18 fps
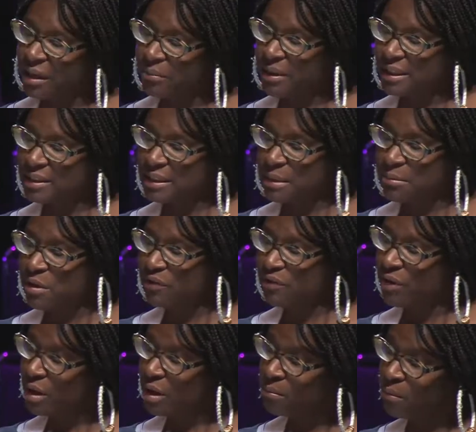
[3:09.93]
by some
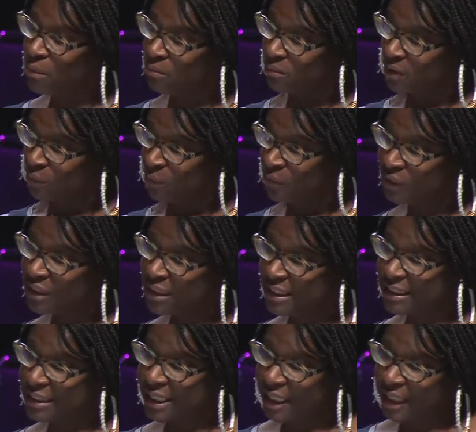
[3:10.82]
of our most
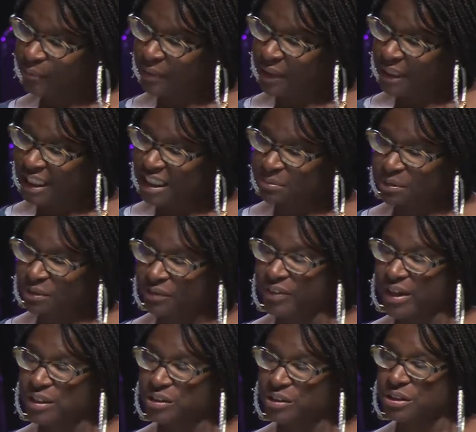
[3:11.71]
esteemed religious
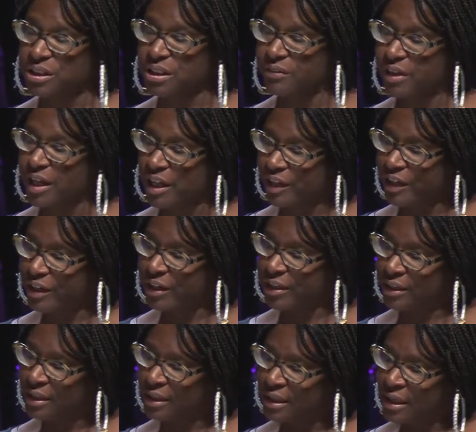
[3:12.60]
professionals of color.
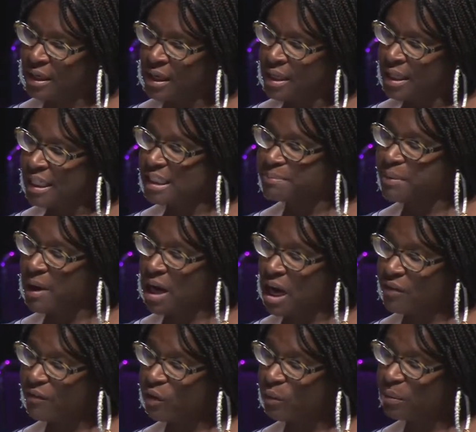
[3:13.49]
These
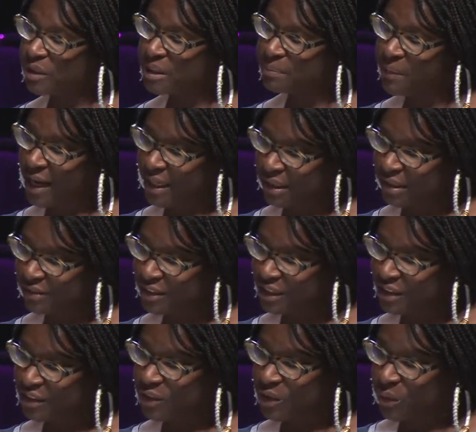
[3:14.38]
powerful perspectives
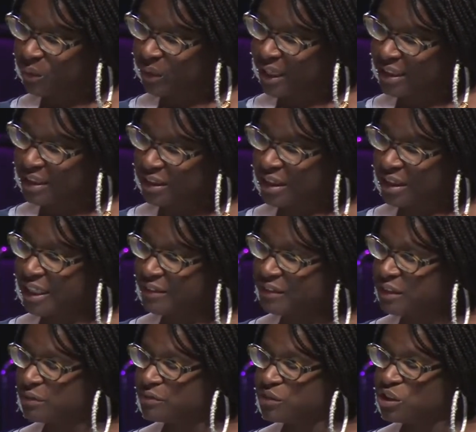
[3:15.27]
and stories are
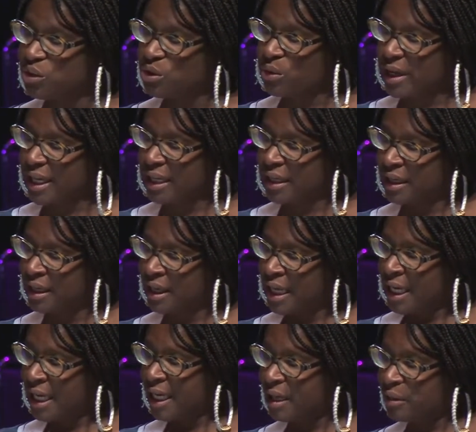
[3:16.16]
gifts of joy
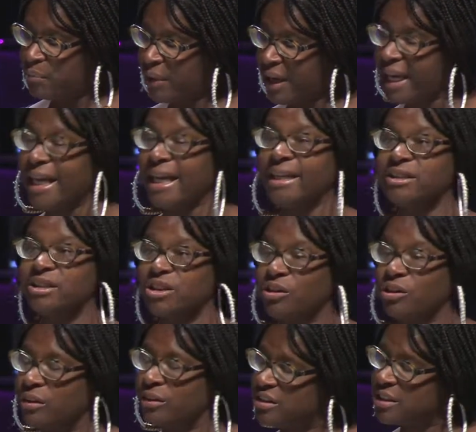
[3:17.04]
and pain
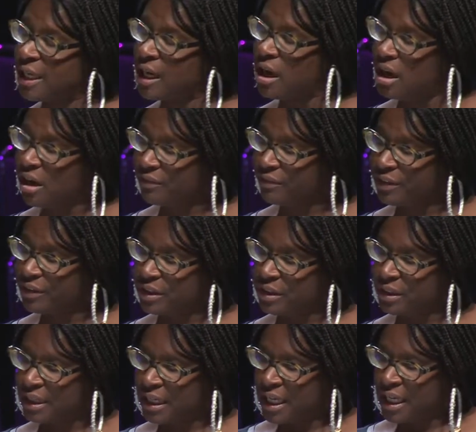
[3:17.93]
generously offered,
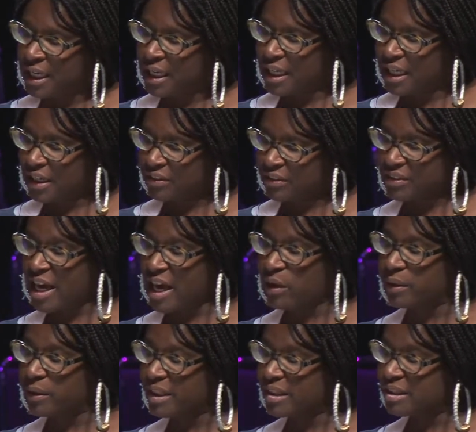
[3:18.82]
gifts
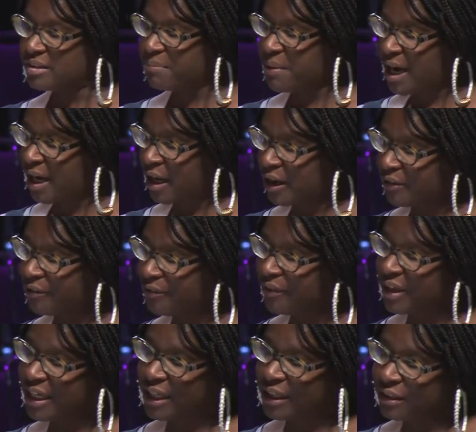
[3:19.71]
that will inspire
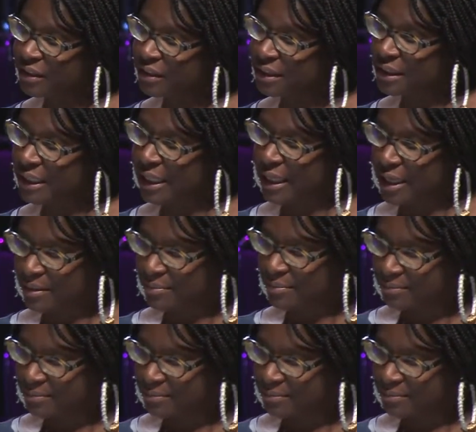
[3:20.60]
for years to come.